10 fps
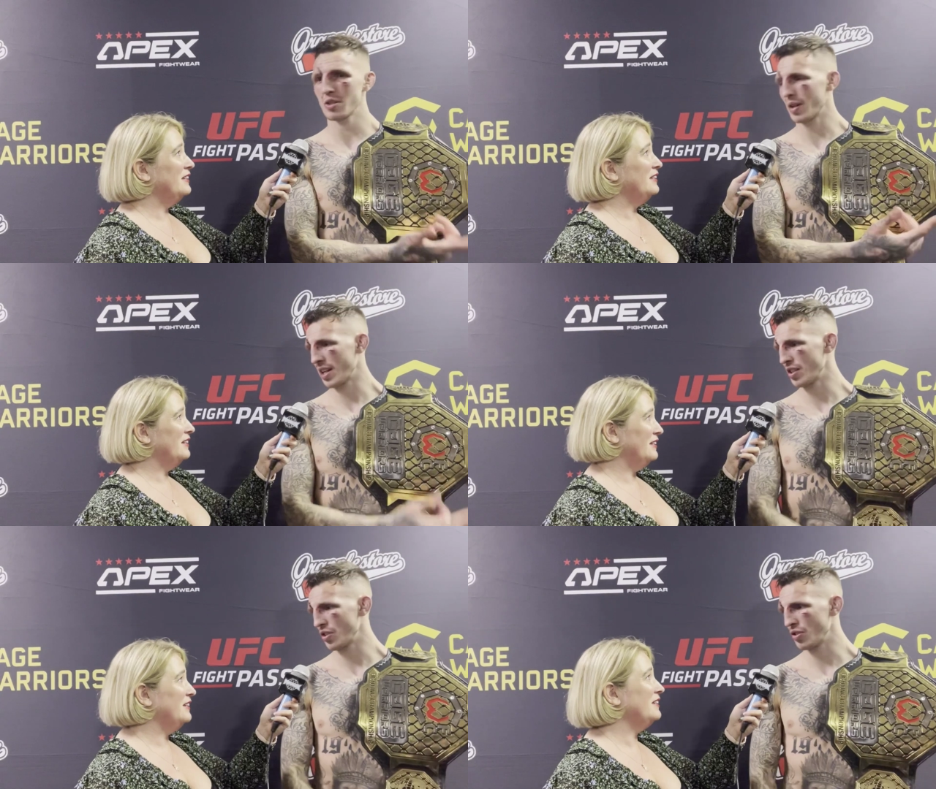Speaker 1: ago I
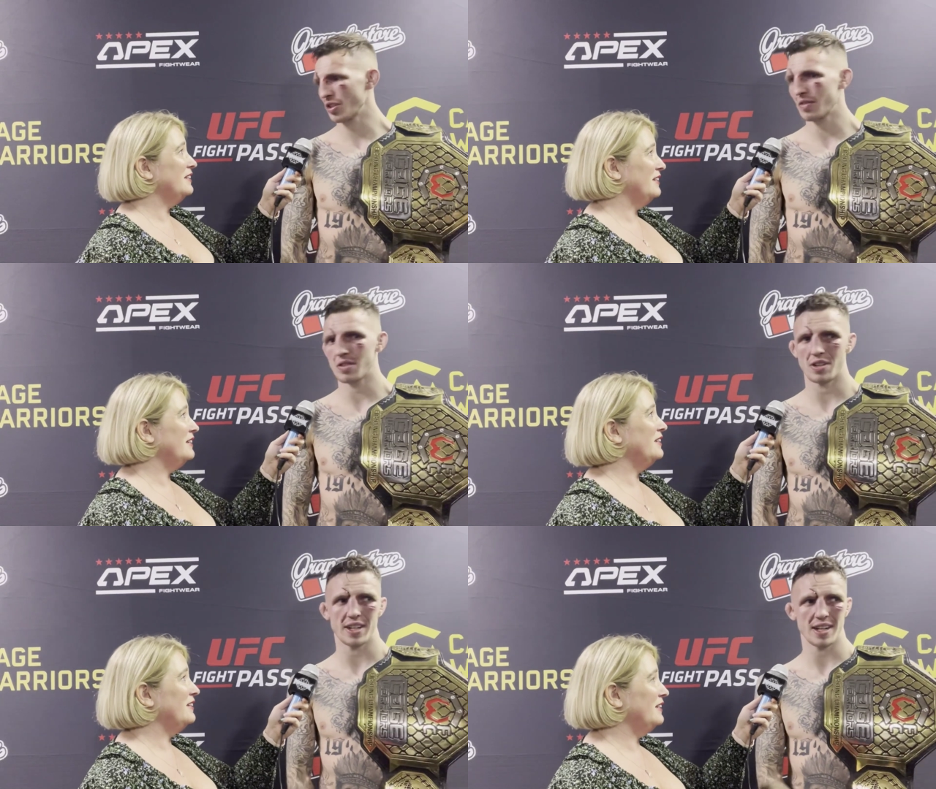didn't do something
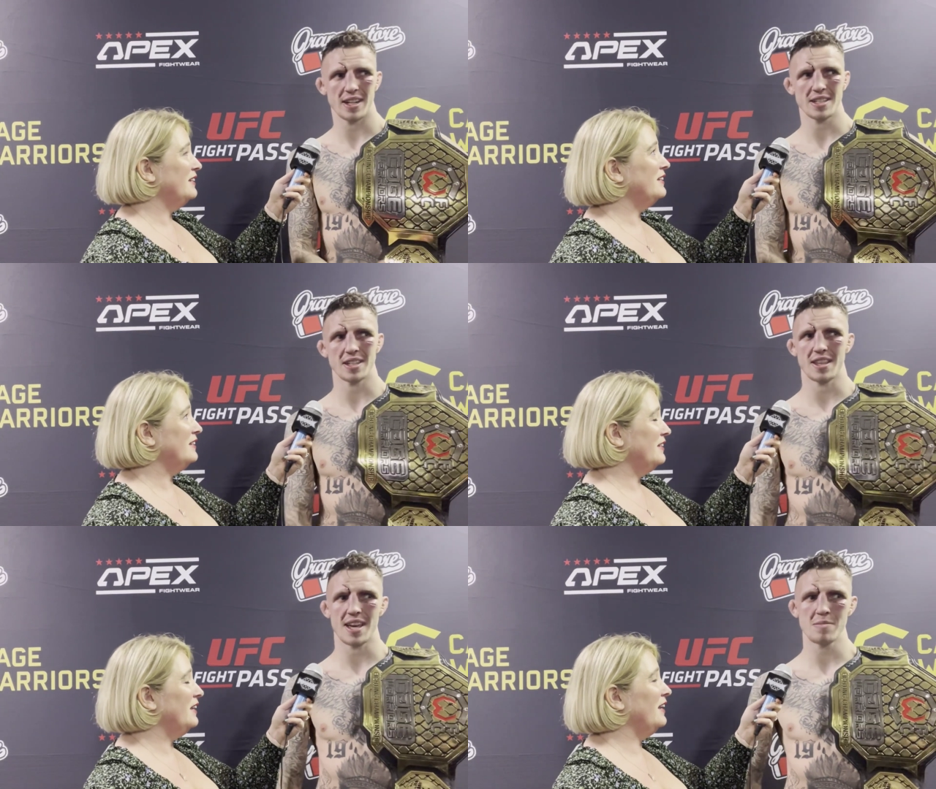or didn't listen
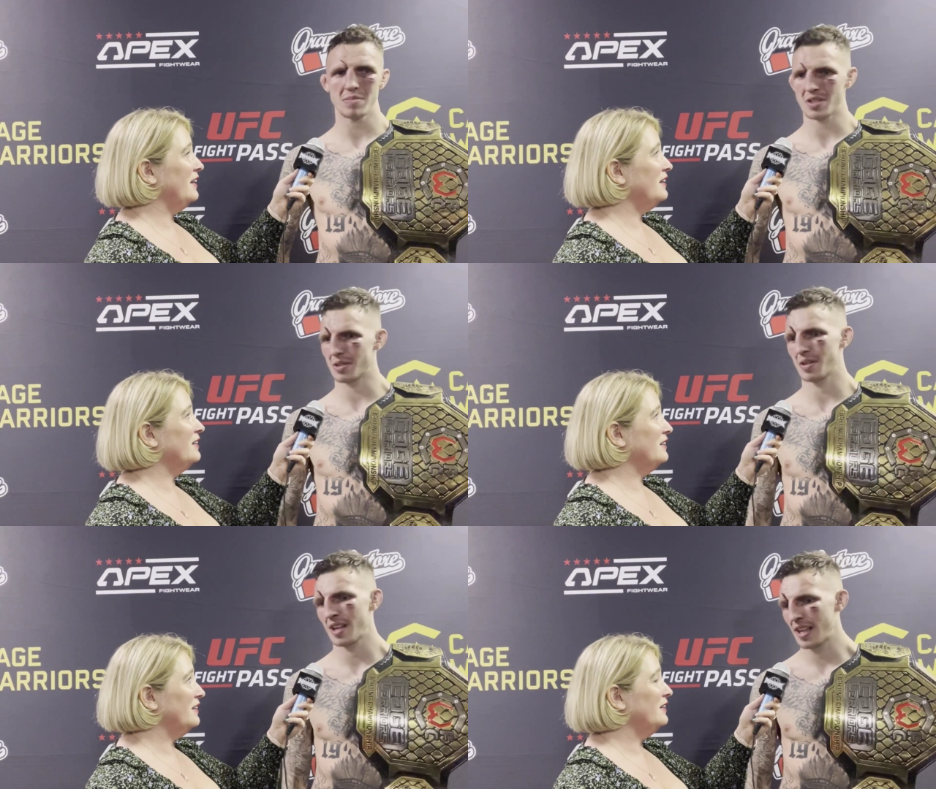to them. Yeah.
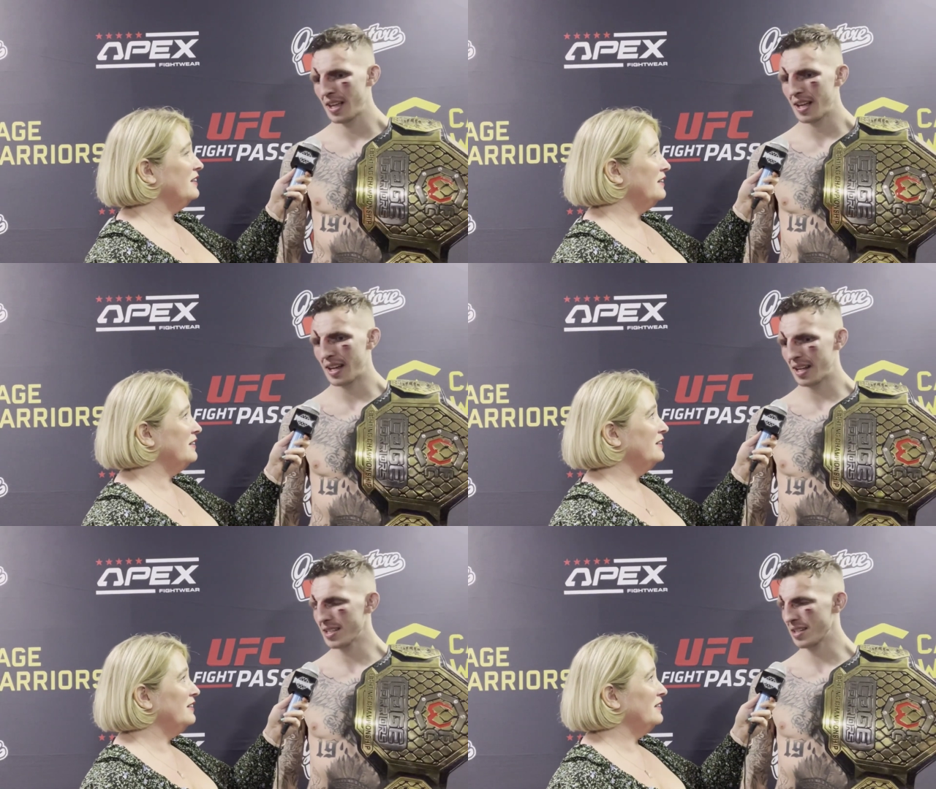So uh,
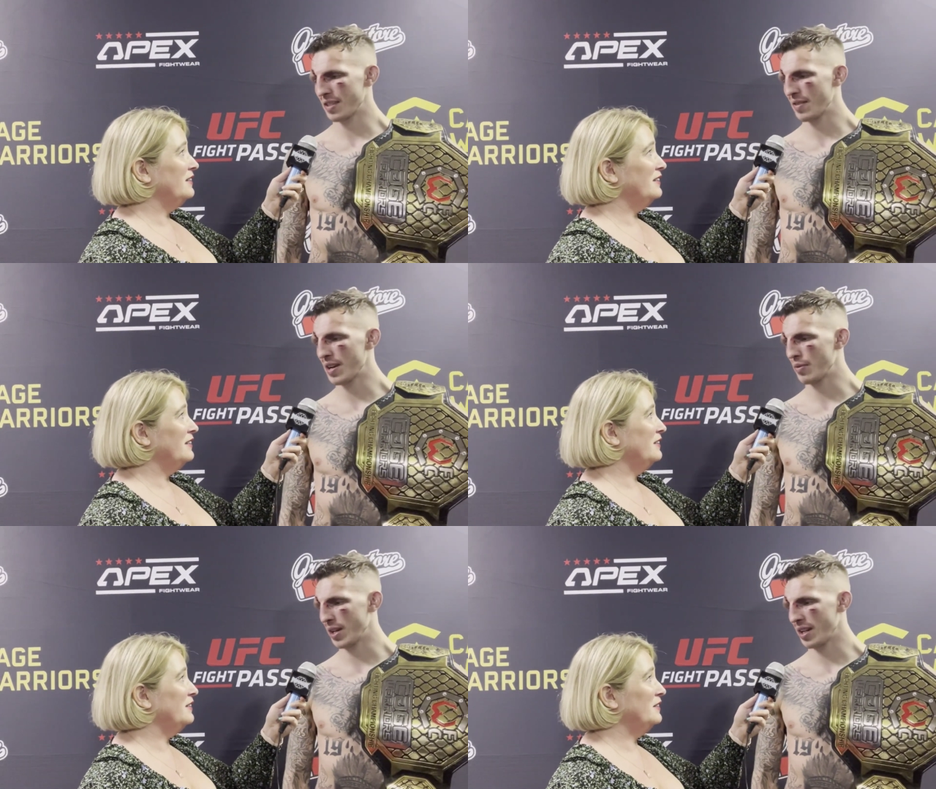listen, it's very
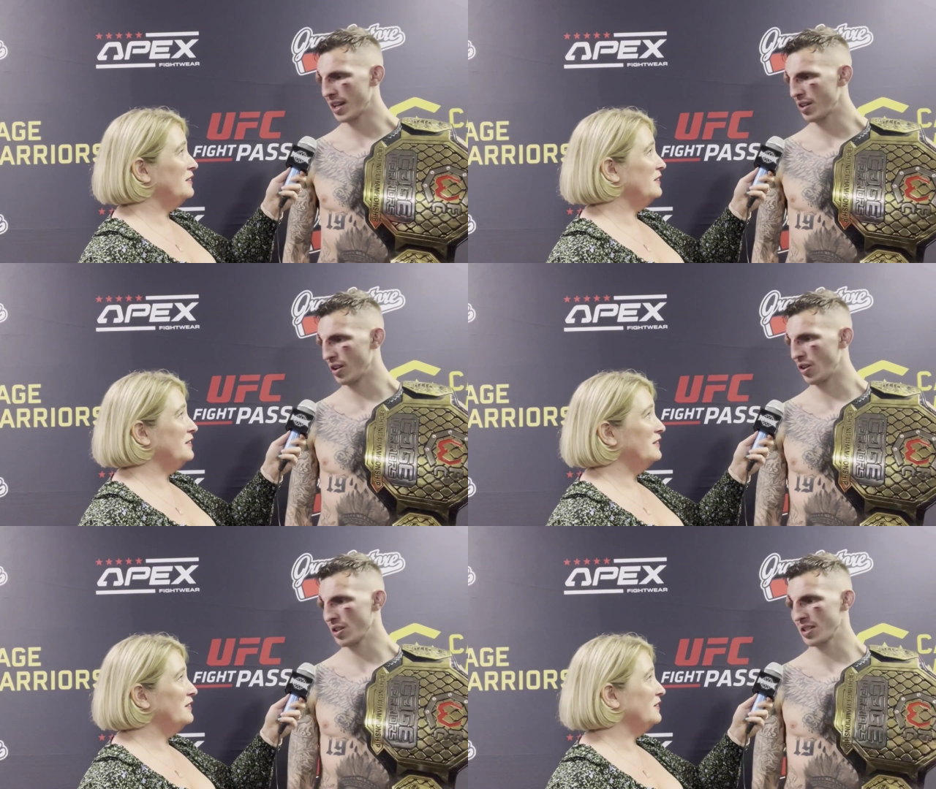real. I could have
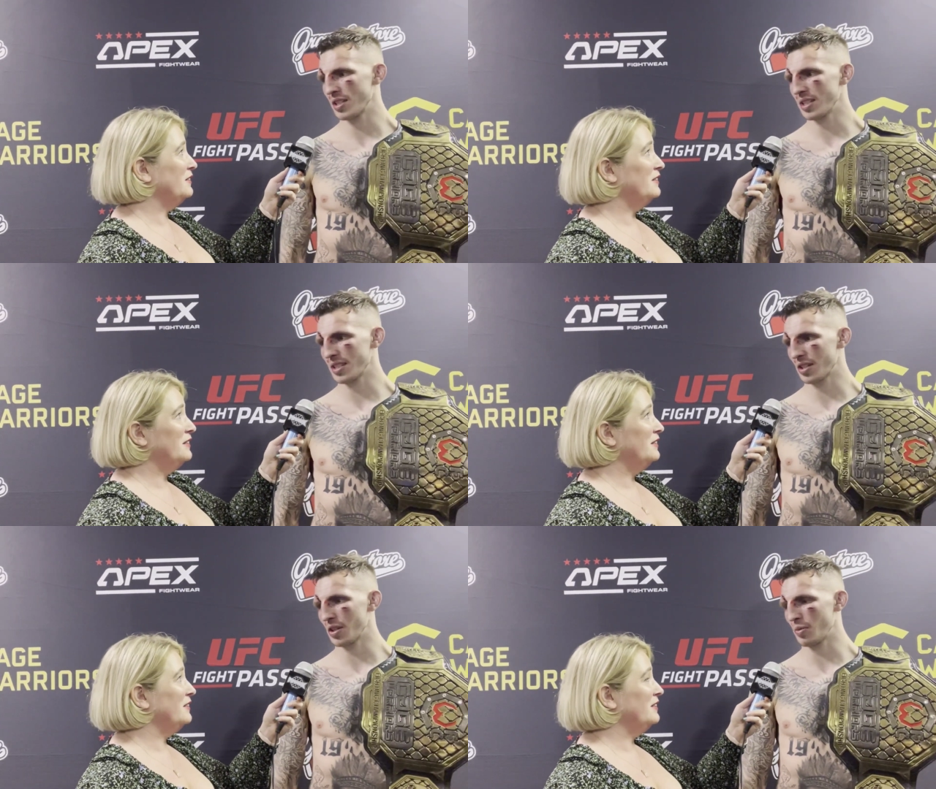lost as
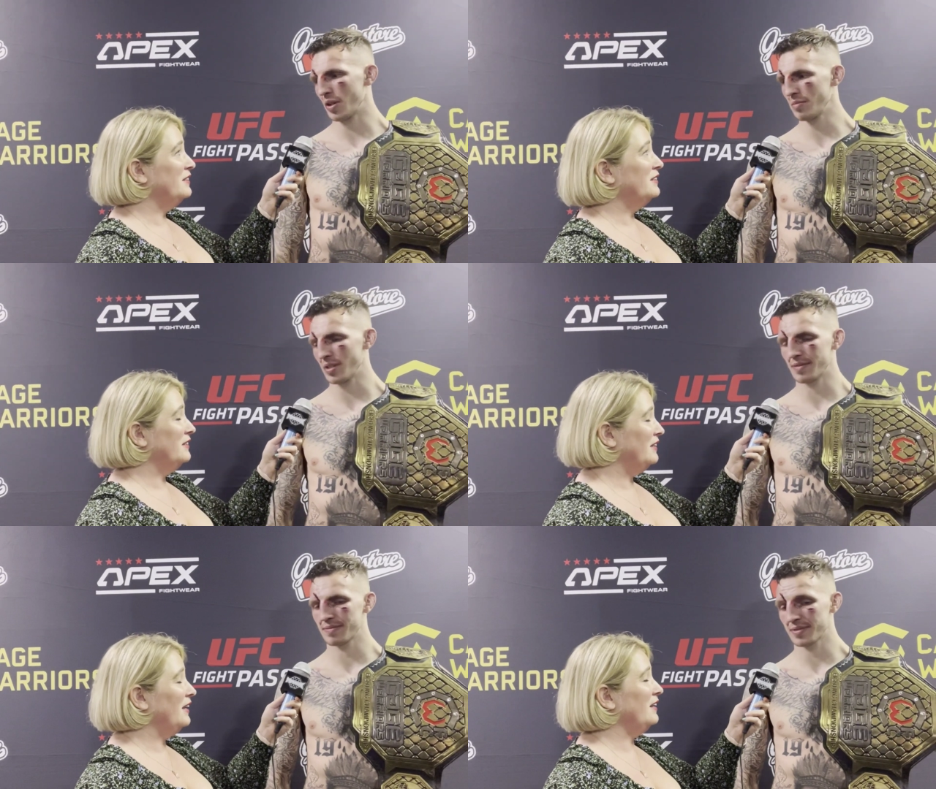easily could have won,
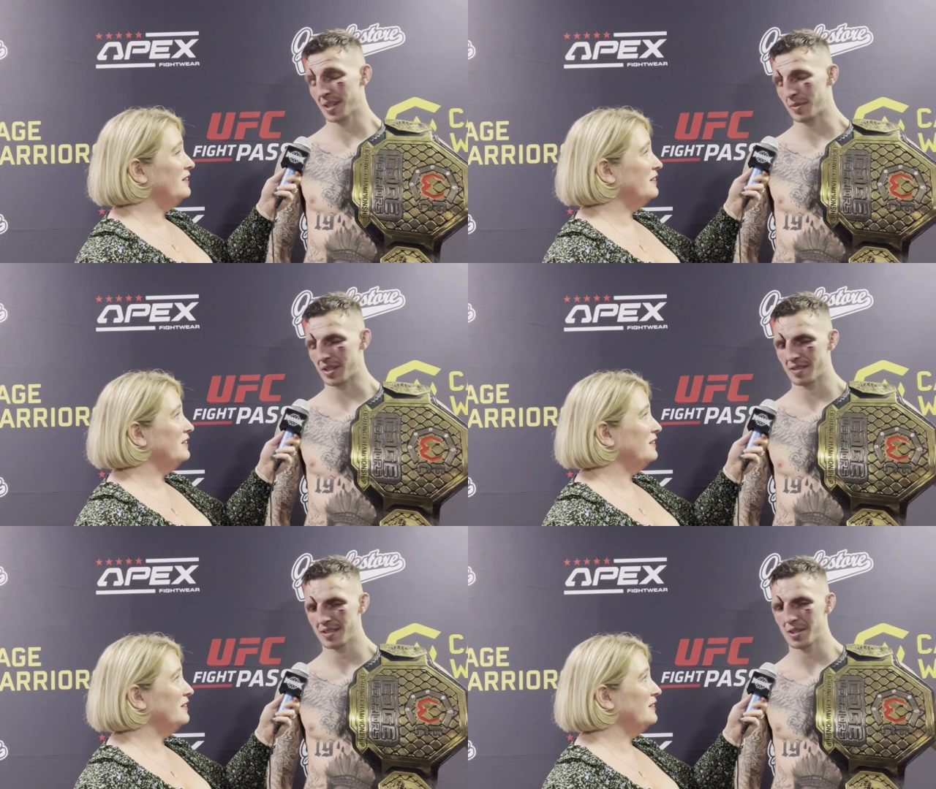but I mean
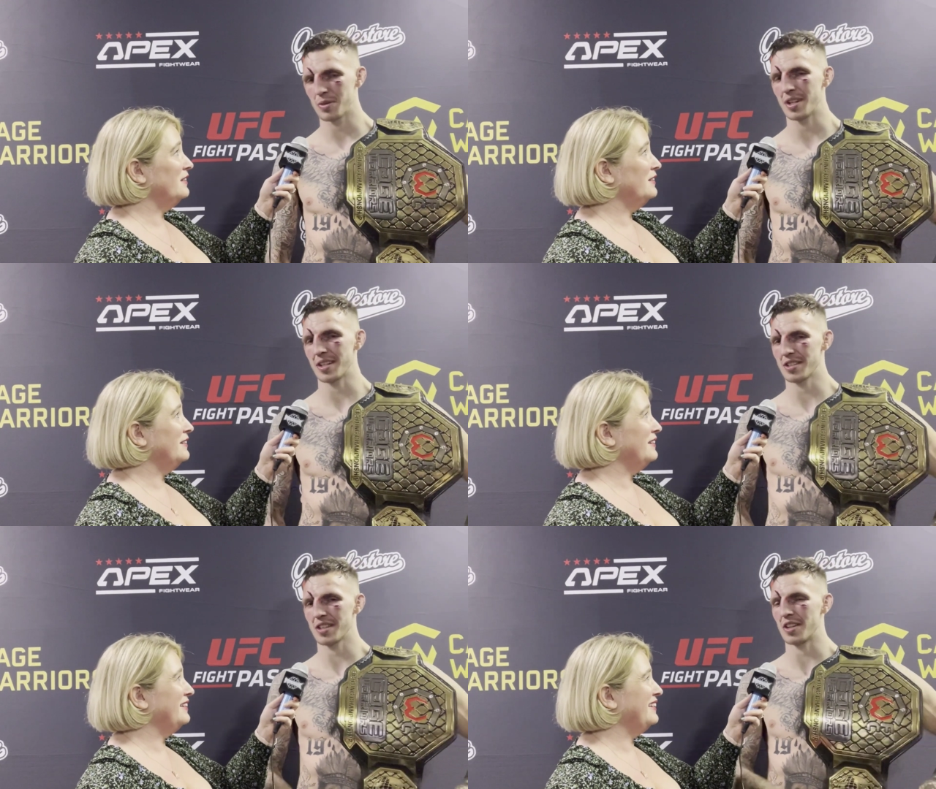you would have
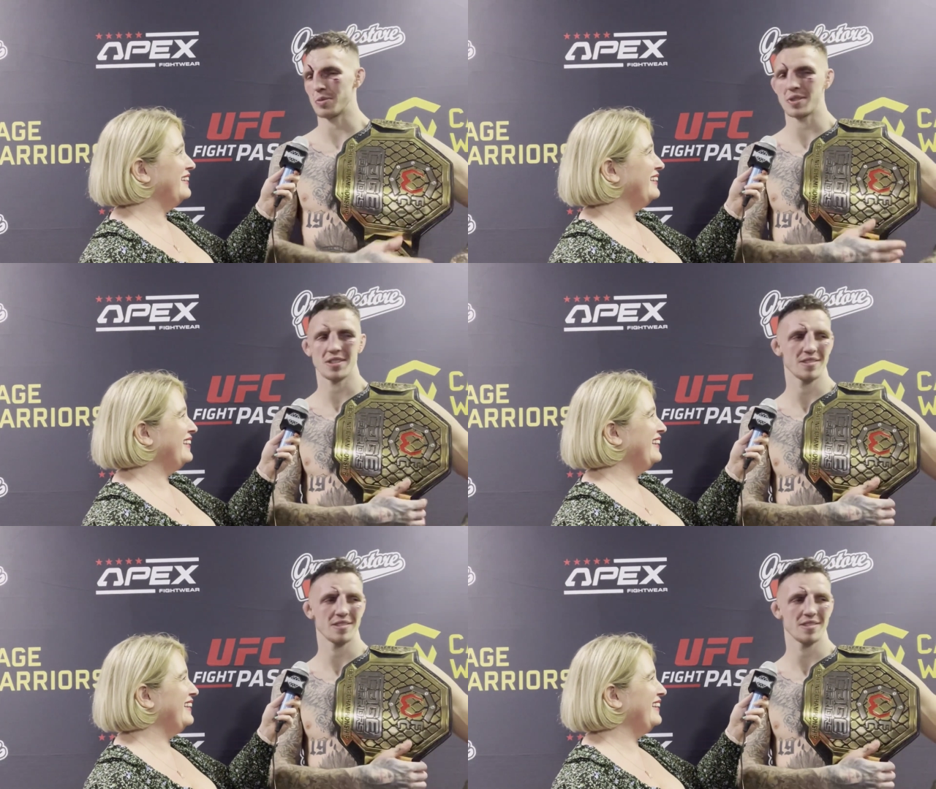kill me.